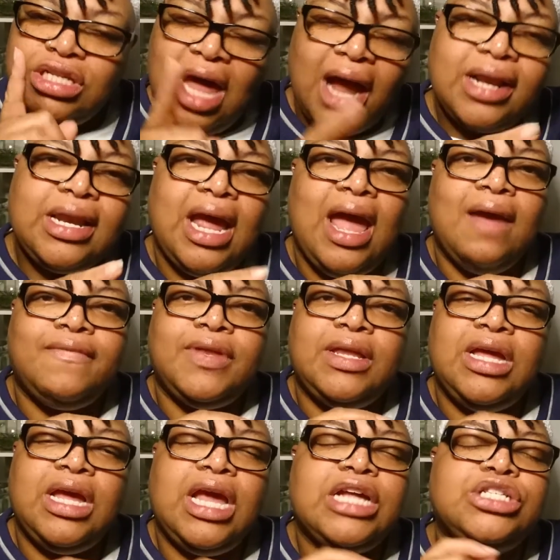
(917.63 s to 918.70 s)
Dr.
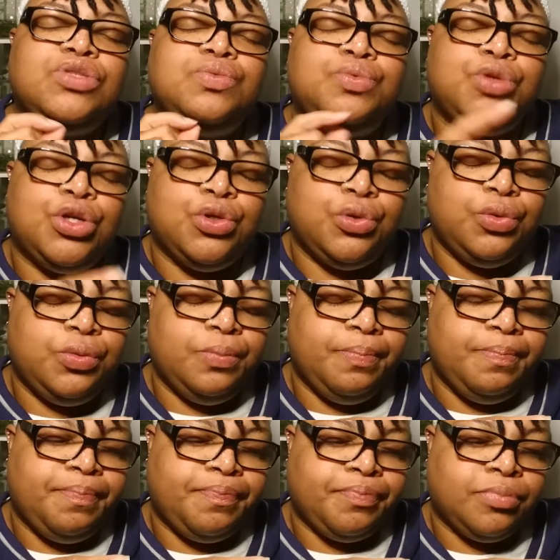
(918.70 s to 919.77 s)
Heavenly is rude.
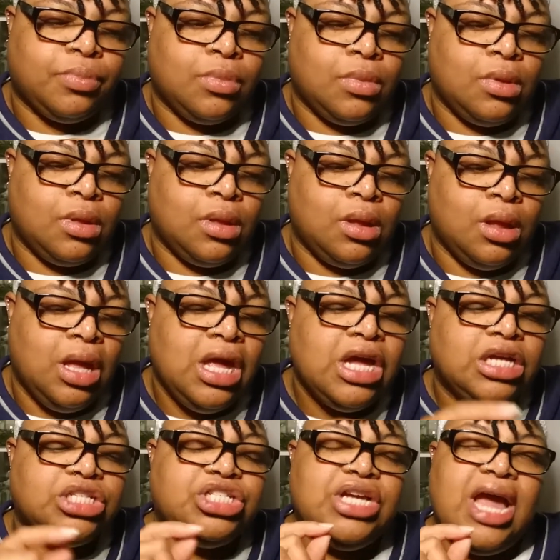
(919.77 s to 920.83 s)

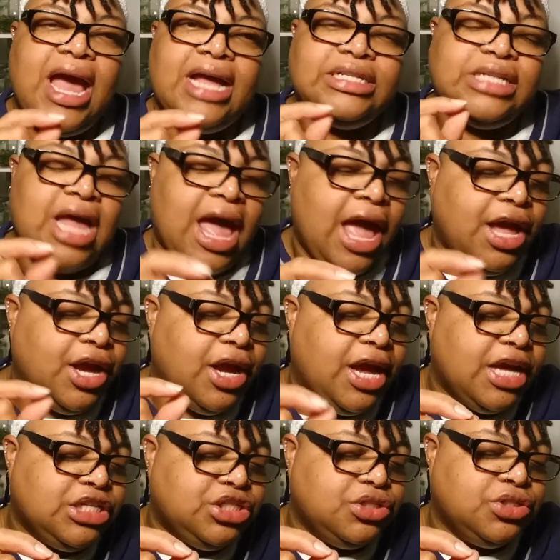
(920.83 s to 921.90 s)
She has anger
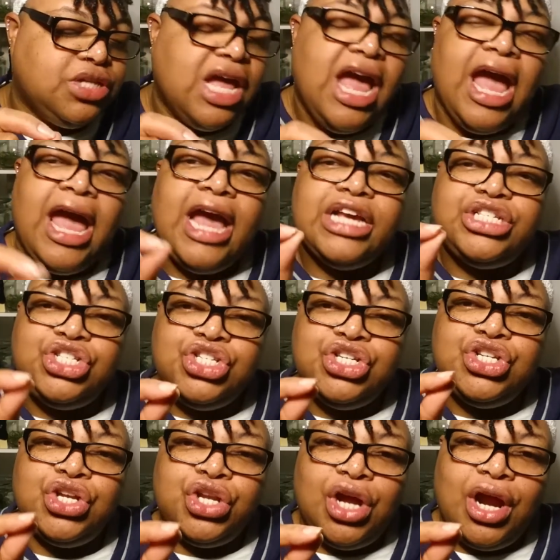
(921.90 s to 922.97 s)
issues and she
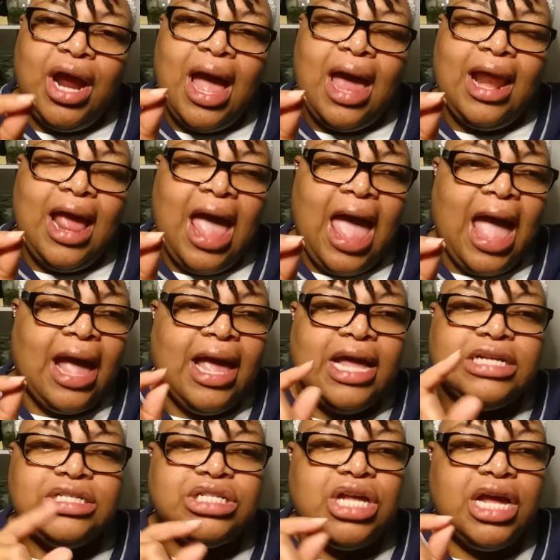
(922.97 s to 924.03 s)
needs to learn how to act.
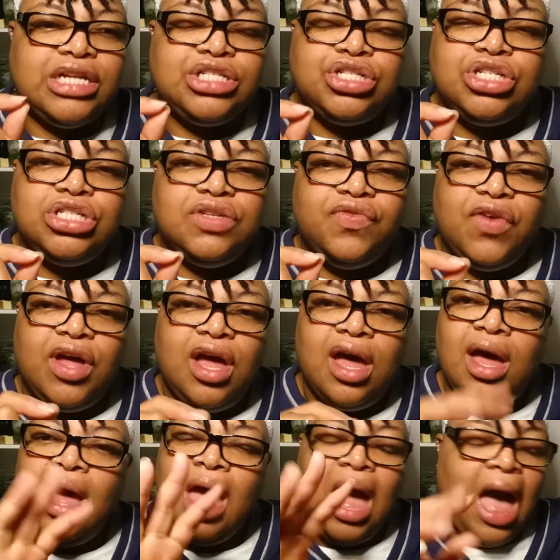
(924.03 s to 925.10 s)
His little excuse for
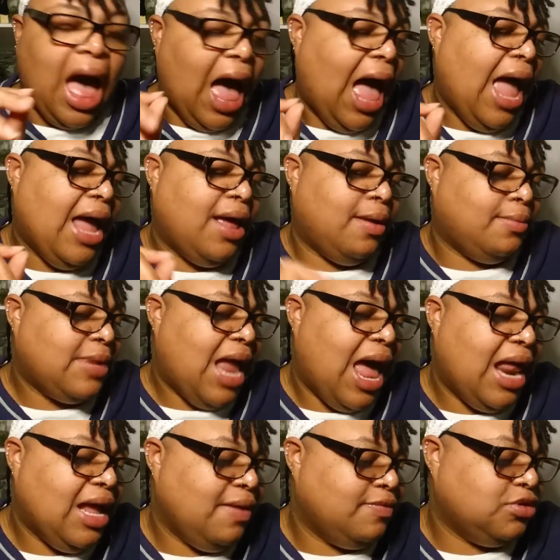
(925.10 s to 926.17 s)
her, I am
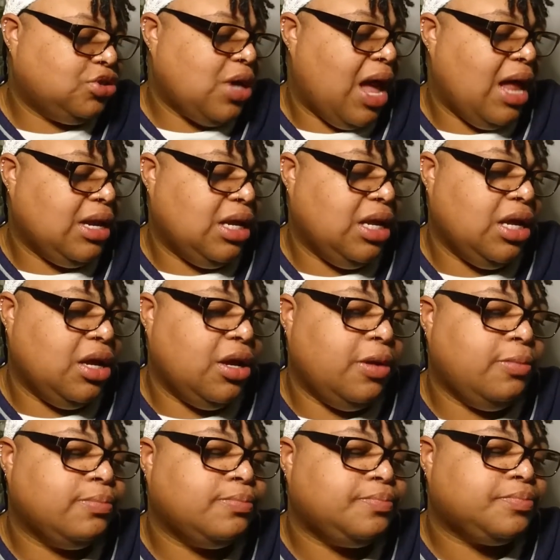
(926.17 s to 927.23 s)
not even trying to
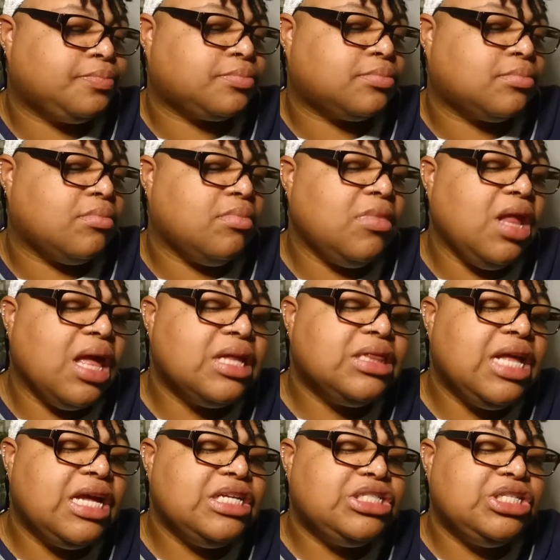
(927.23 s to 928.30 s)
hear it.
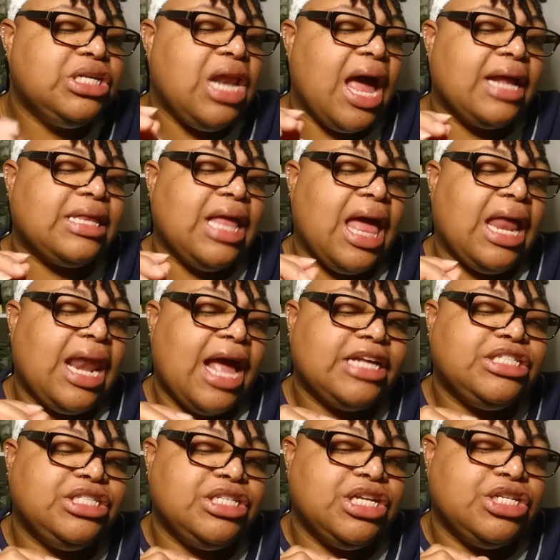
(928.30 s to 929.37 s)
Then she liked to act
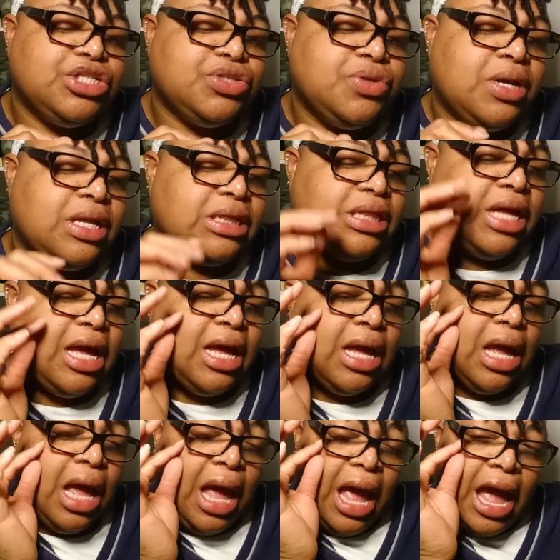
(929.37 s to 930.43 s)
like she didn't do
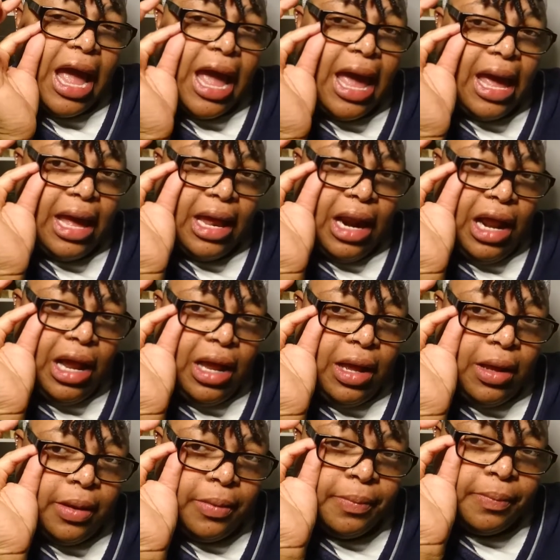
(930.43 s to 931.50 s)
anything,
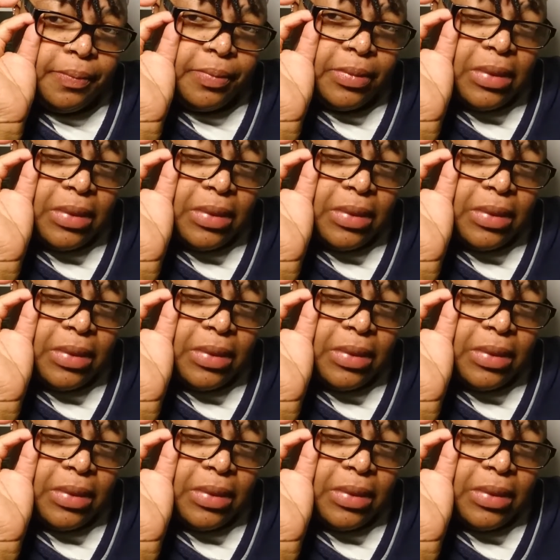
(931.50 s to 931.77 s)
and